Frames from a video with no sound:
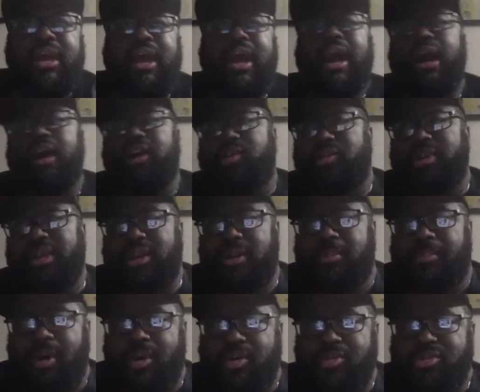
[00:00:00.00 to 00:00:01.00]
I'll create a
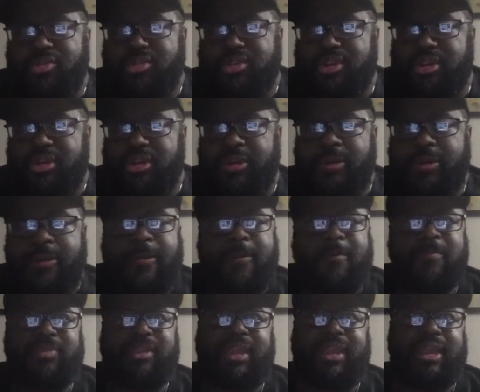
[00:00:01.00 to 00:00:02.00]
poster
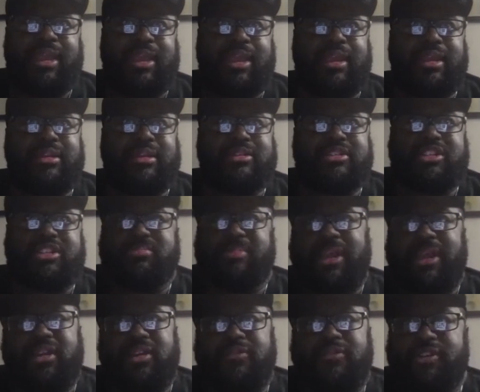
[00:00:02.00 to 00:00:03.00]
and just
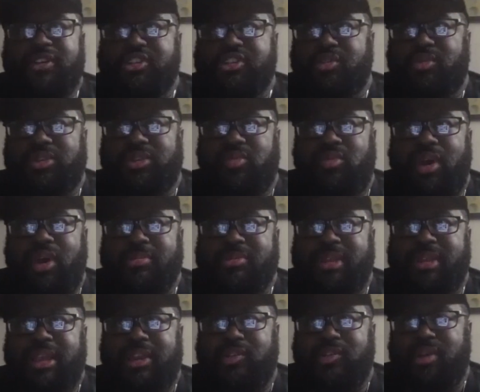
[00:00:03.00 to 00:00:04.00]
make it official with the
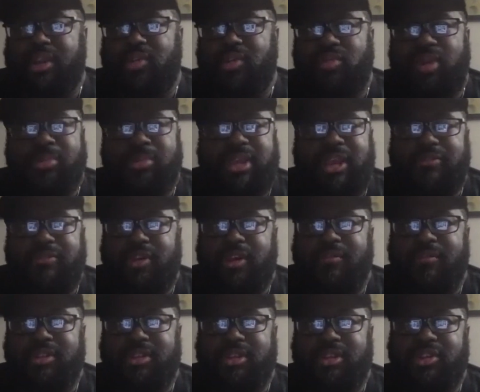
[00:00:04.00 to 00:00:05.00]
website, create a website for
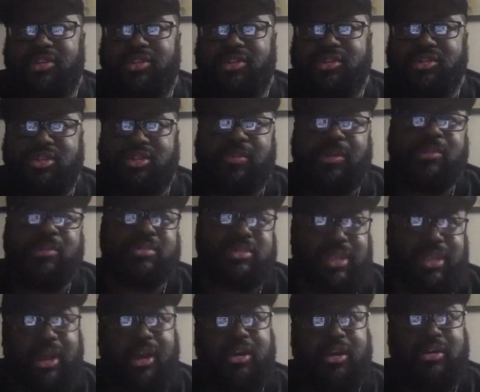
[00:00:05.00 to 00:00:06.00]
everything you do. So people
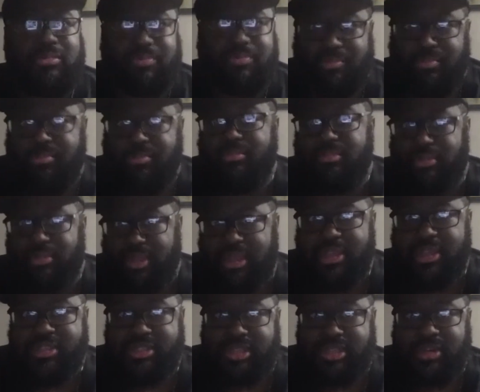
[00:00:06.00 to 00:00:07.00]
say, oh,
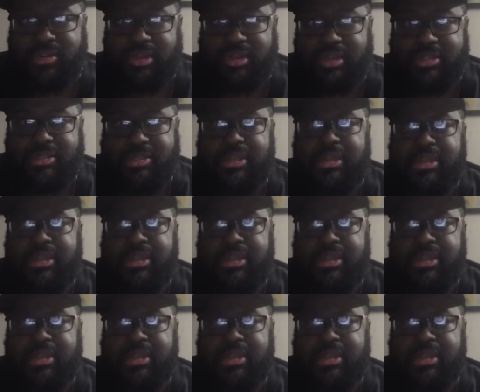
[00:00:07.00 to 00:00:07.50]
he's serious.